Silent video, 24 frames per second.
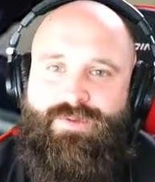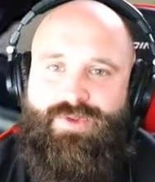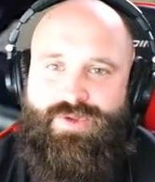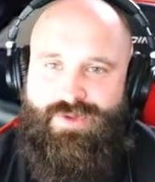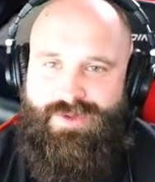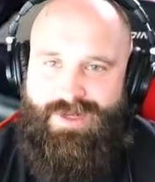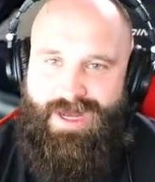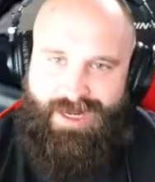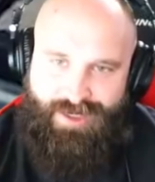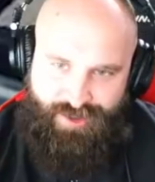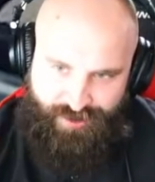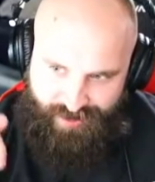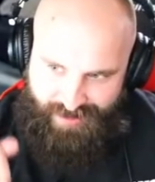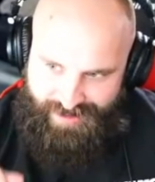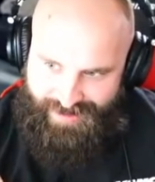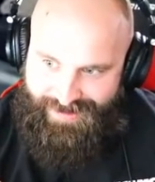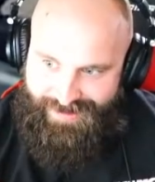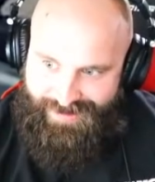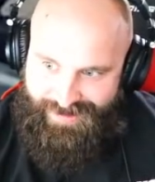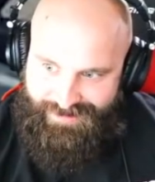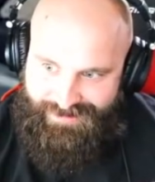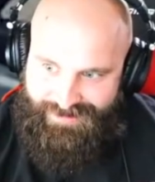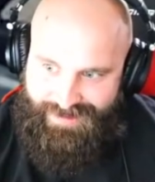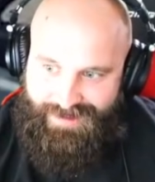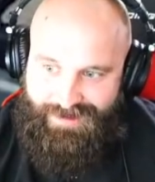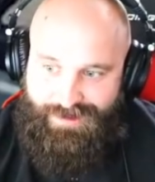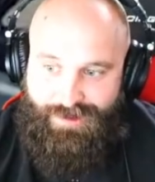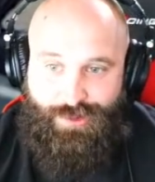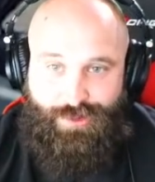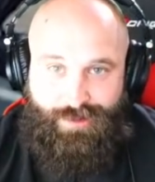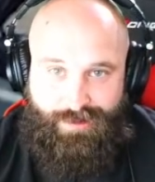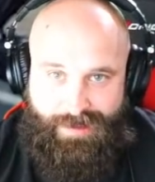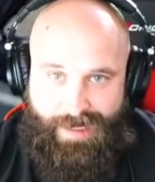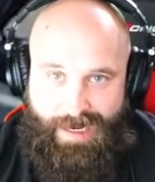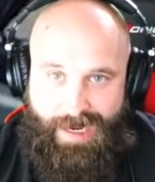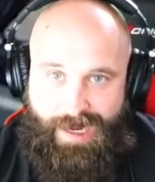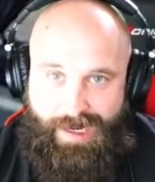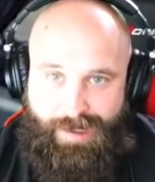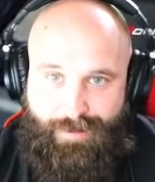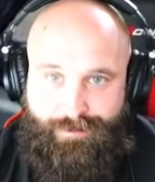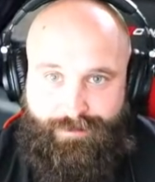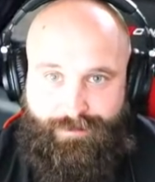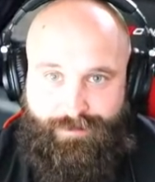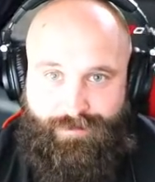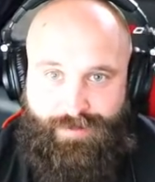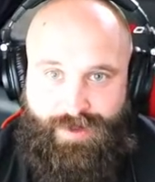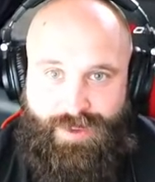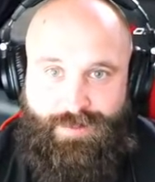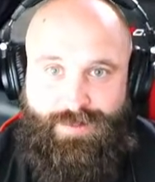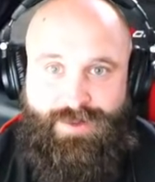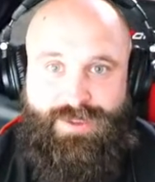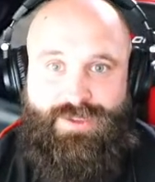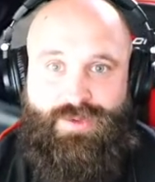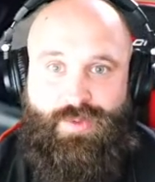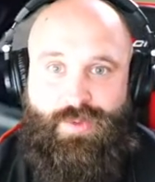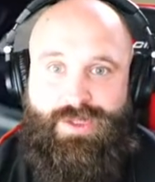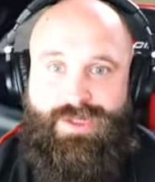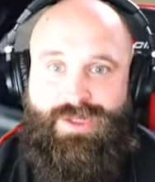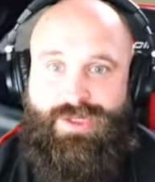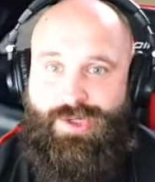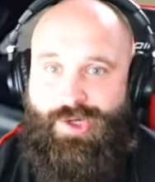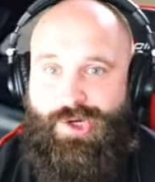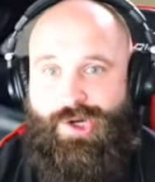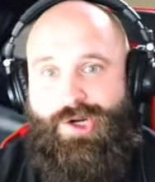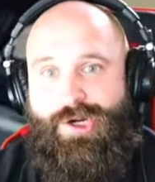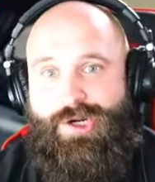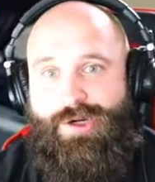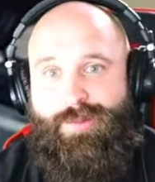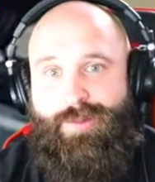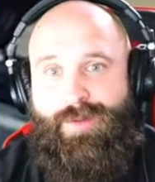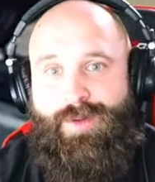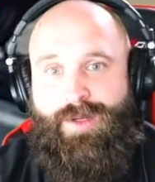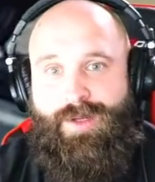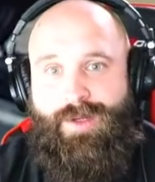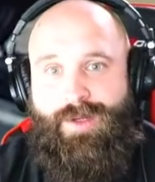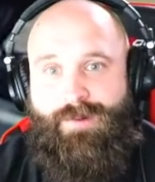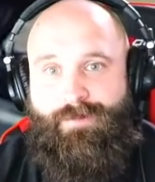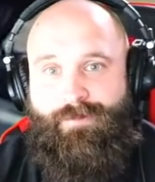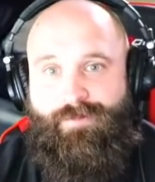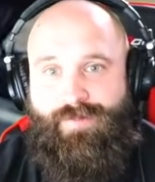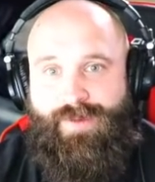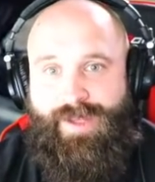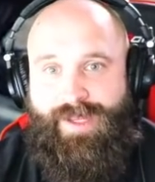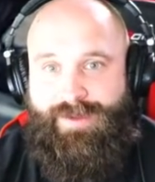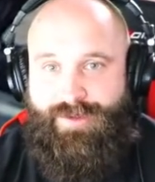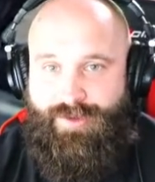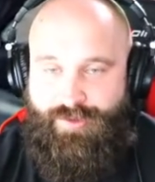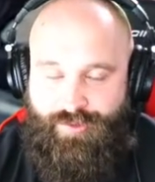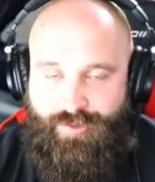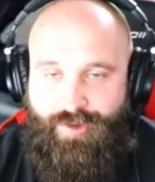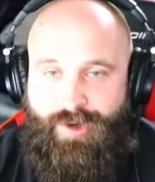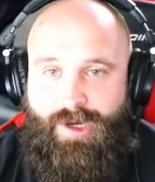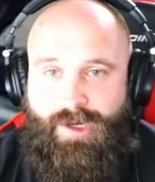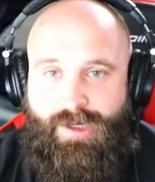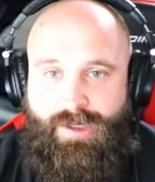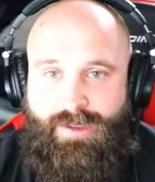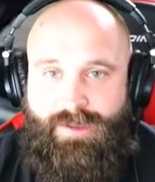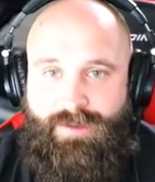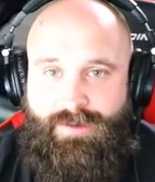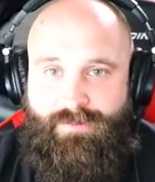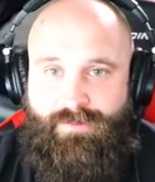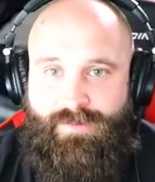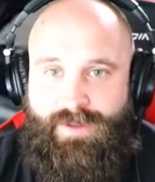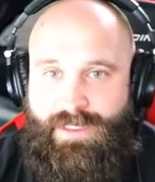do not try to cut that little gap in between the curb and the truck.